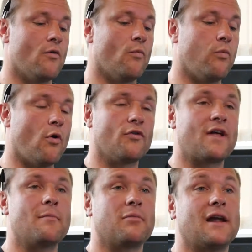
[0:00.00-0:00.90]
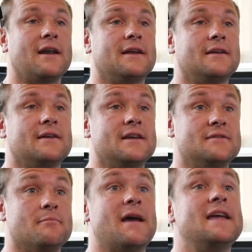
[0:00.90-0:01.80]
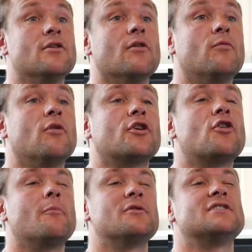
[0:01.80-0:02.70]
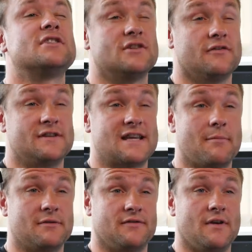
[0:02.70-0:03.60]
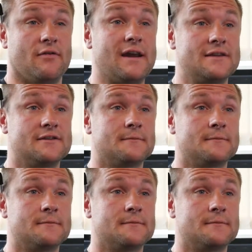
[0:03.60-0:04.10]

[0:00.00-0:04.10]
what that planet is made of, what the composition of its atmosphere is.